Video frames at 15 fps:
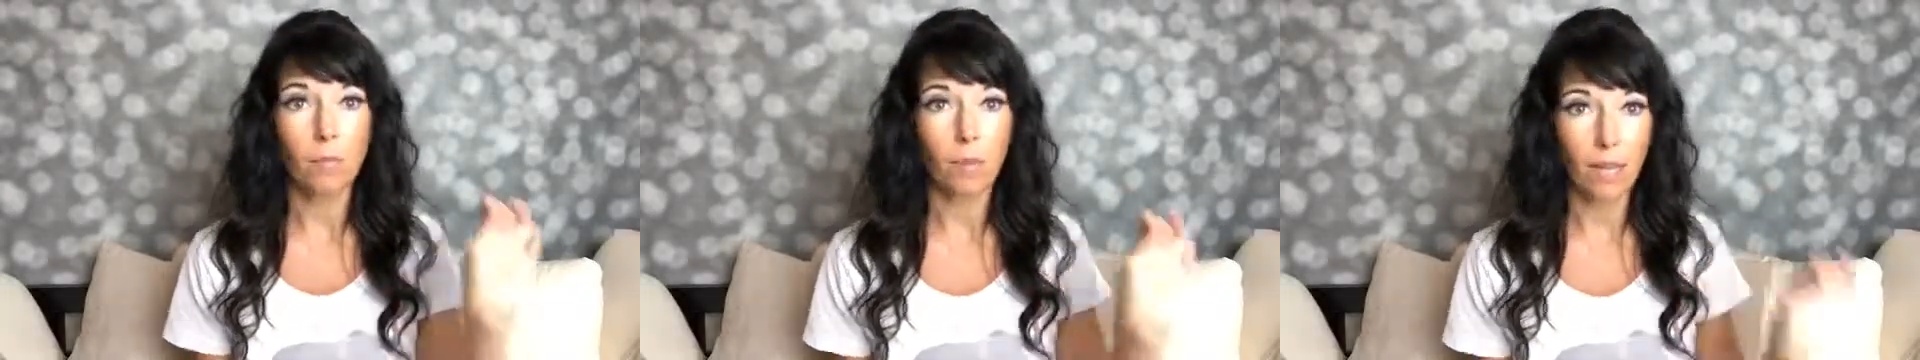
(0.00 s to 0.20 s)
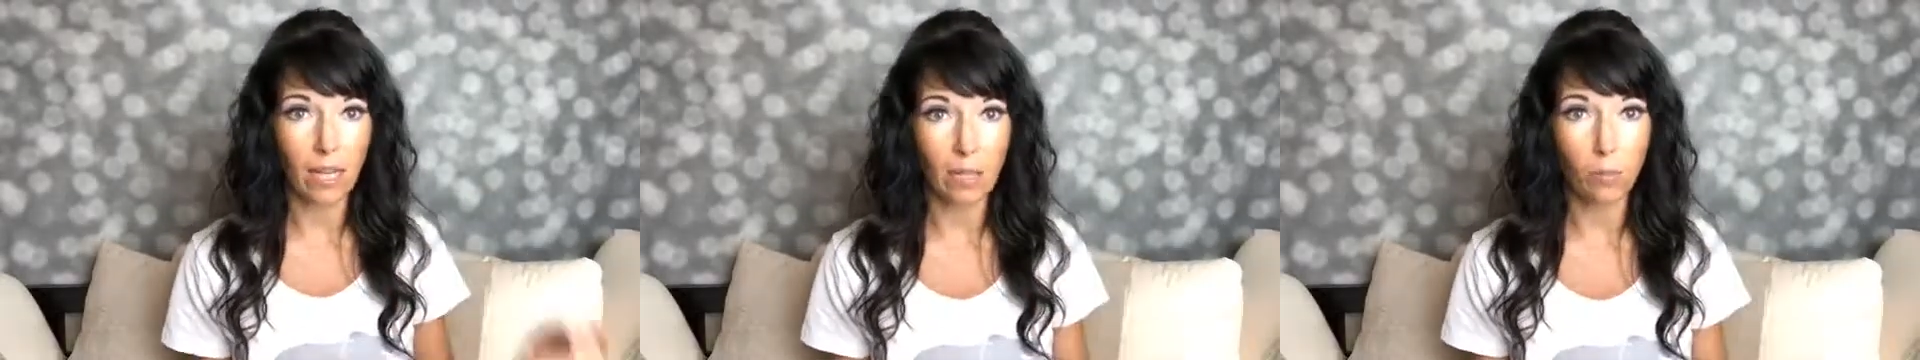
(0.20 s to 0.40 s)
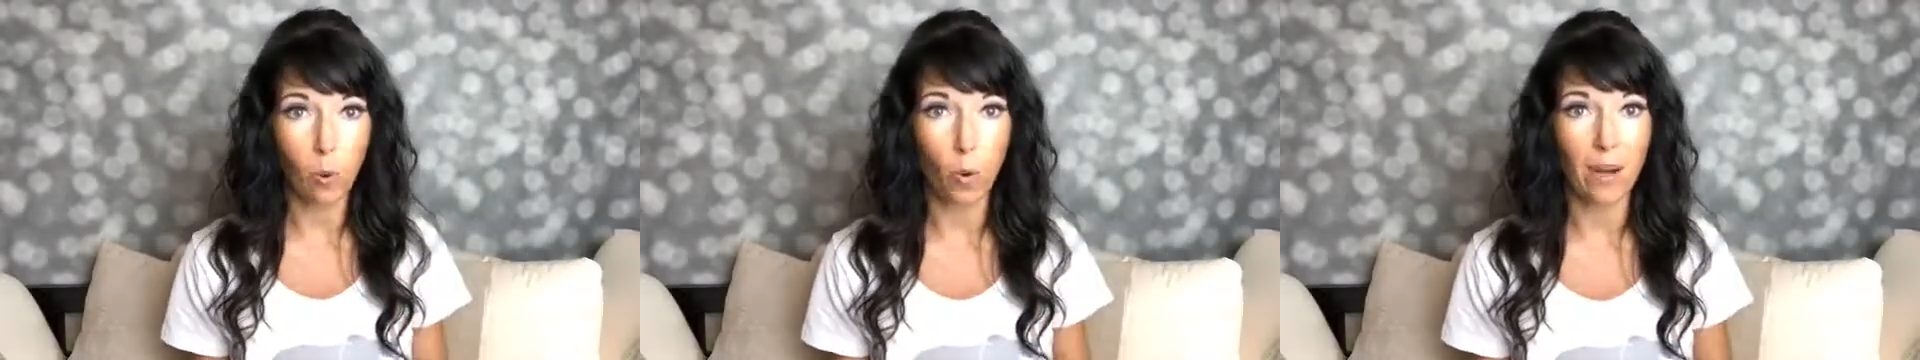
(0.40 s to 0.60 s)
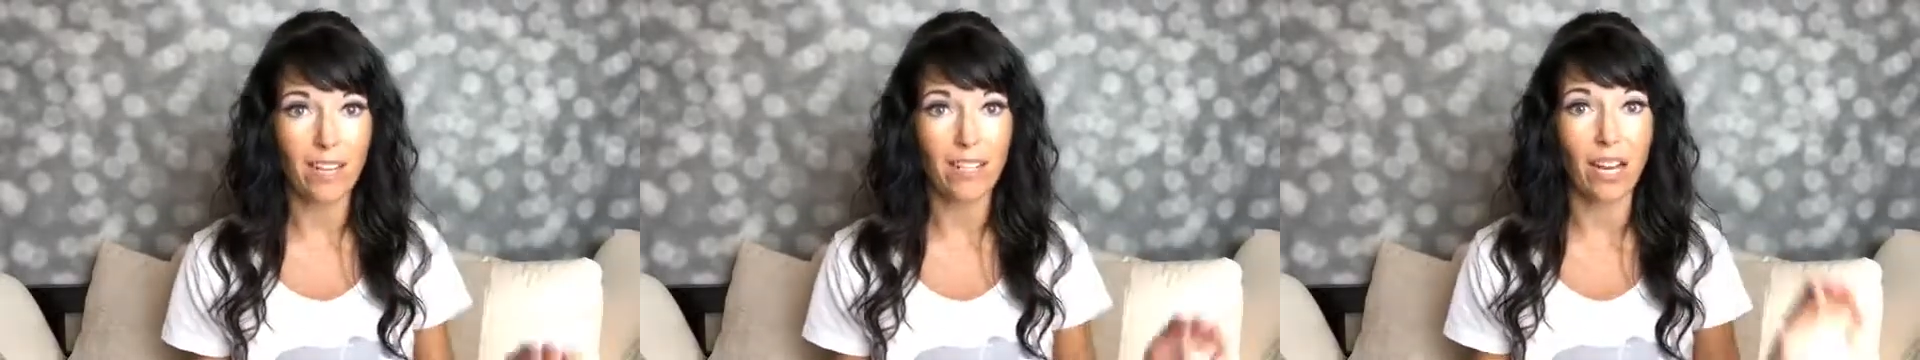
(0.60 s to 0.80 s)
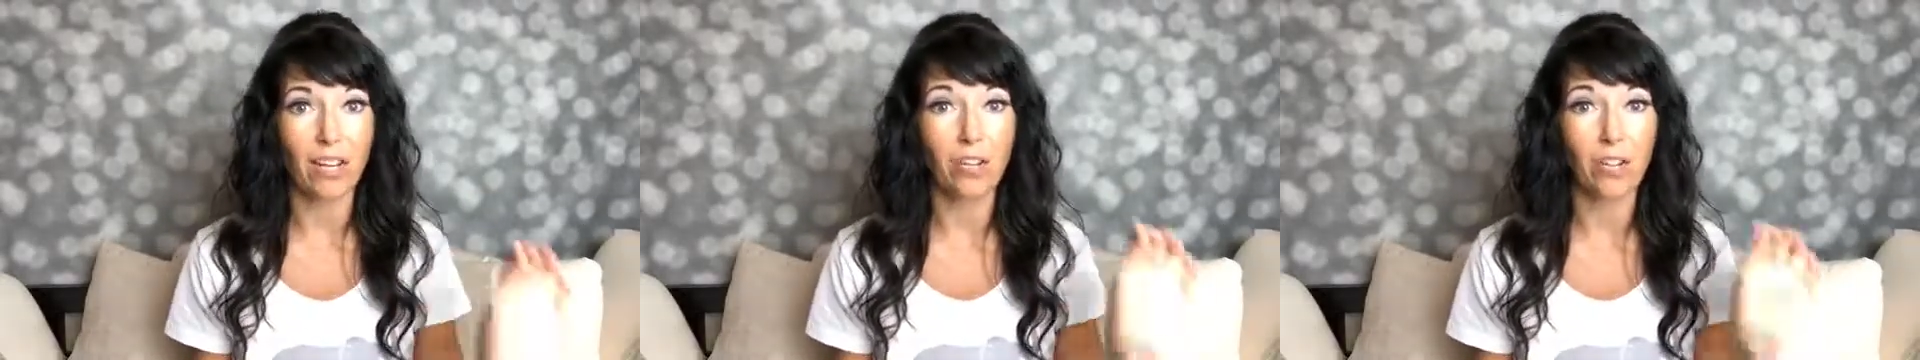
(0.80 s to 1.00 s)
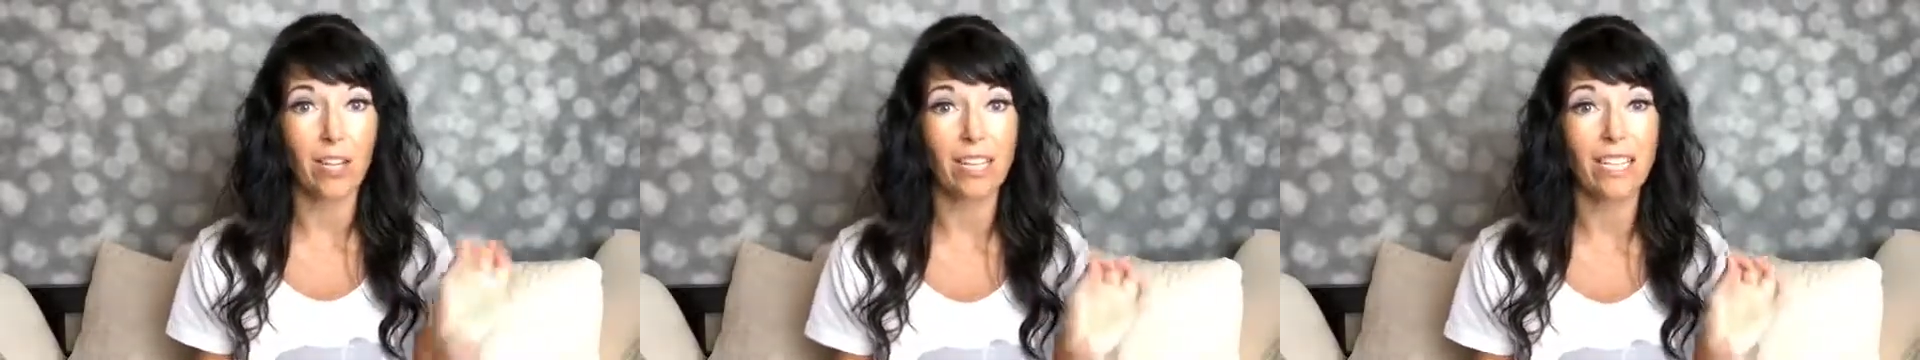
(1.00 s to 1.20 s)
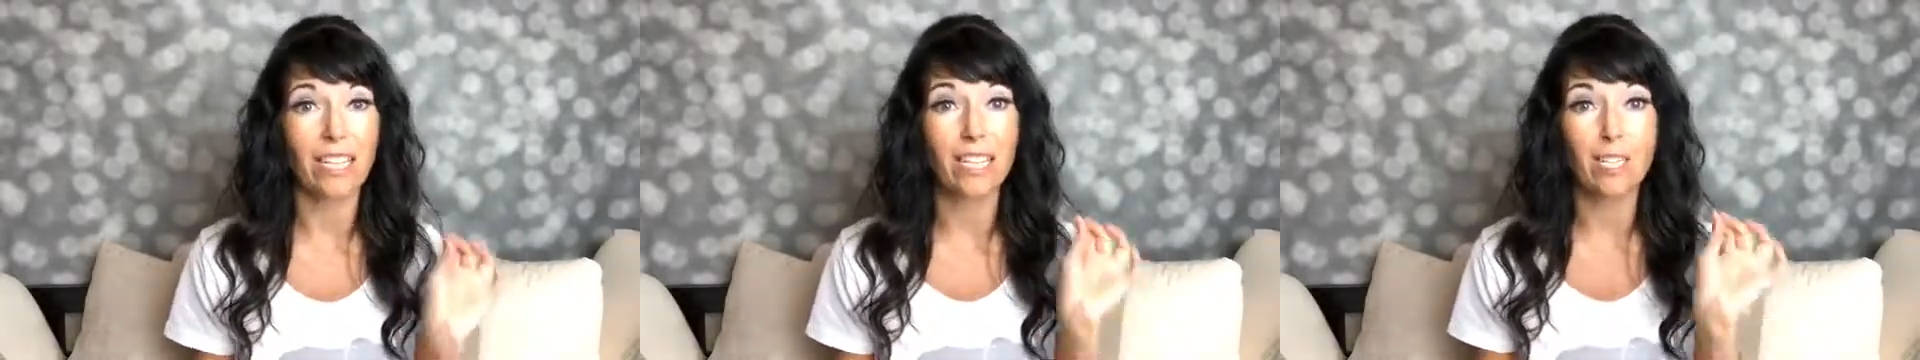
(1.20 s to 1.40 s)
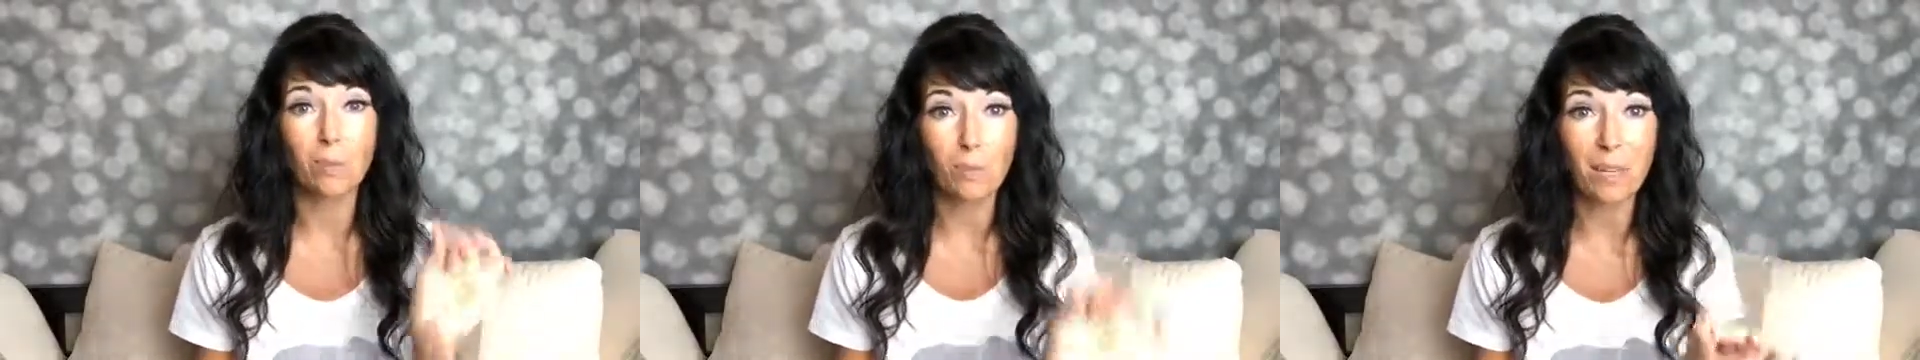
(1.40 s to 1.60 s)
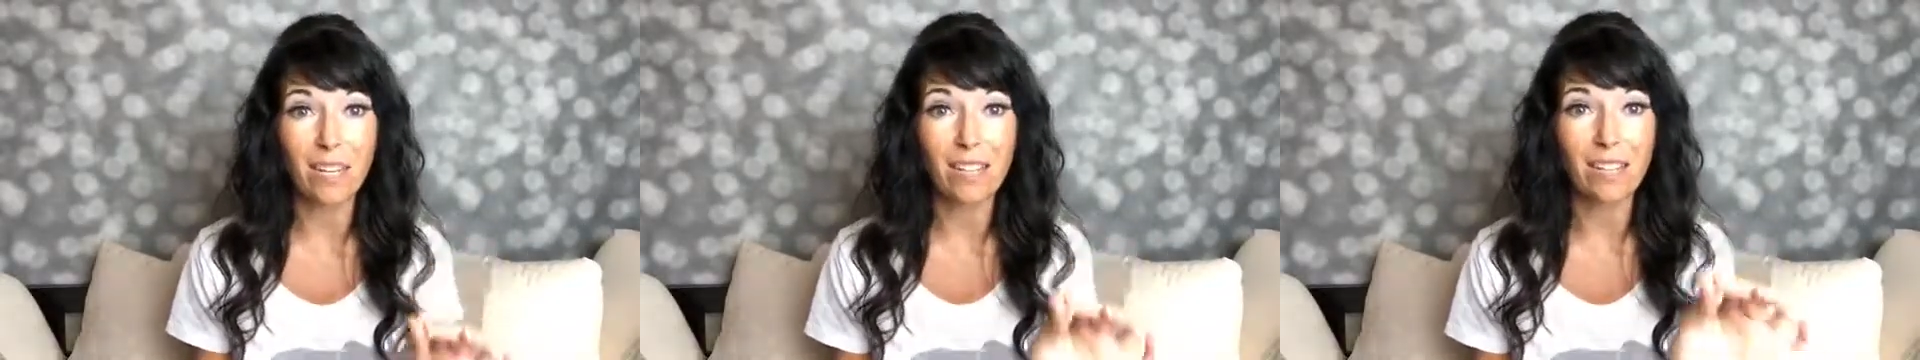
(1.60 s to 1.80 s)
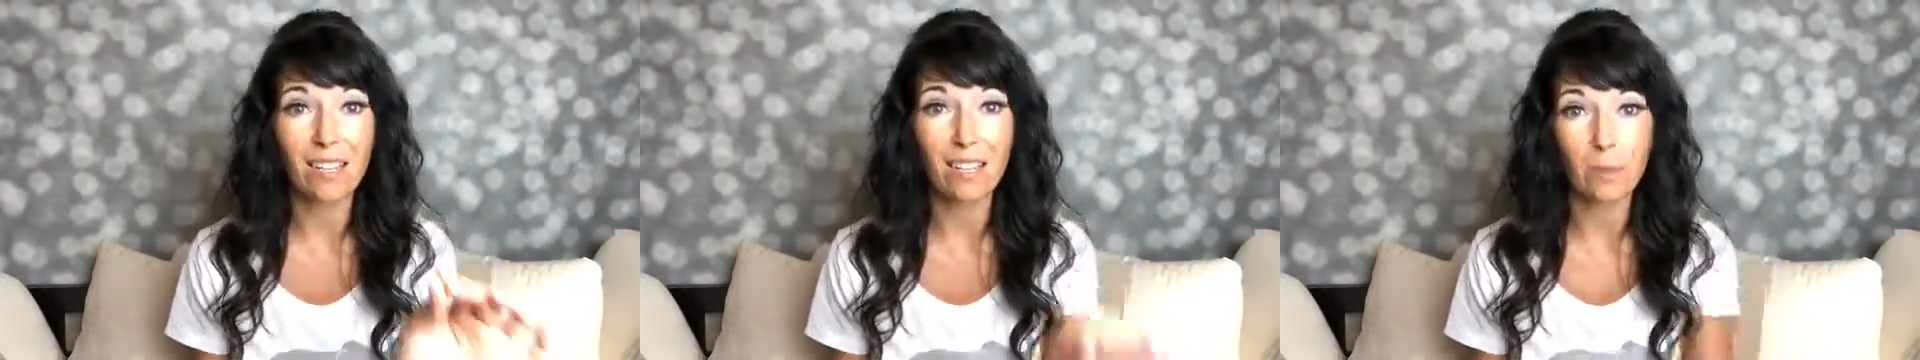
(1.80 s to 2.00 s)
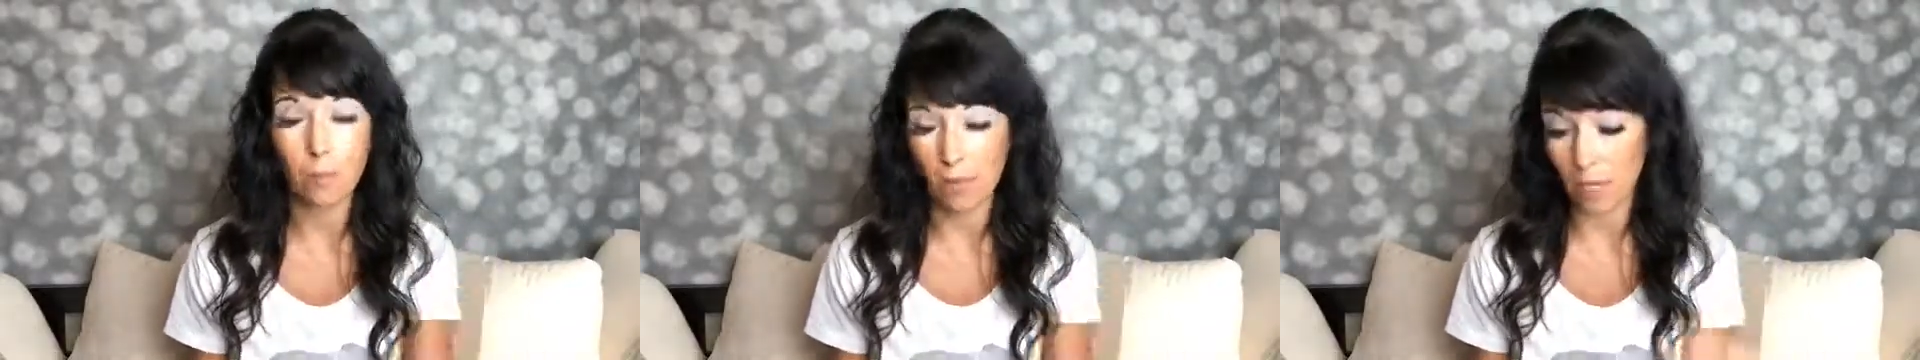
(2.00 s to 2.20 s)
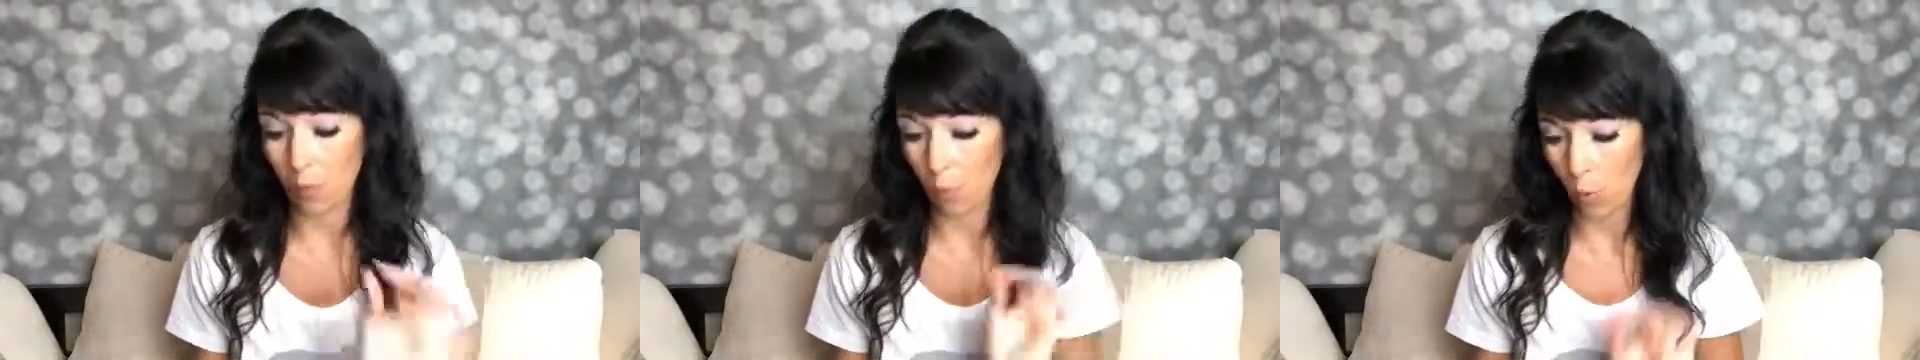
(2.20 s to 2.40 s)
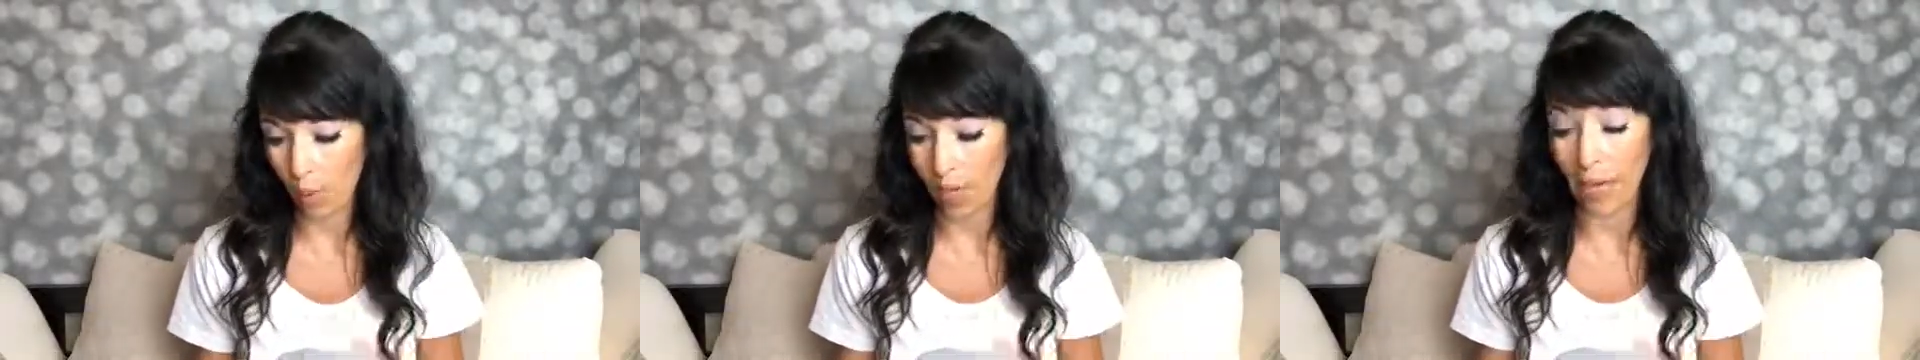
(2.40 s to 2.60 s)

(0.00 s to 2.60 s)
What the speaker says: pain points and you're going to speak to the pain point.